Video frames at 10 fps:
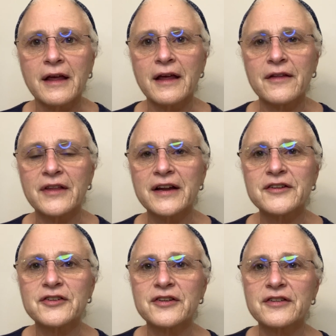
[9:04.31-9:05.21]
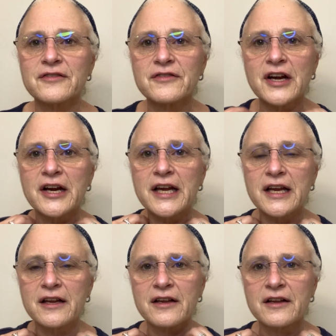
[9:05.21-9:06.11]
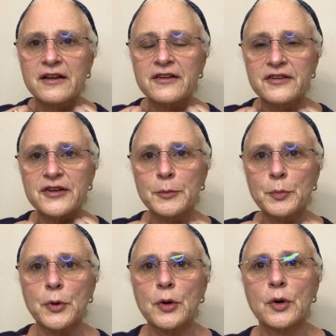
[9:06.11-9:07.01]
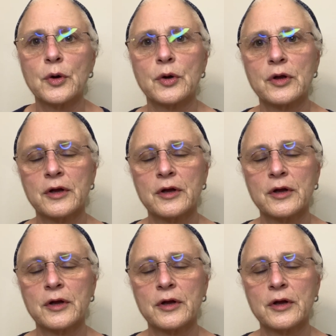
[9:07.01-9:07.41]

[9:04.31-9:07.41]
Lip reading: and that is just a very simple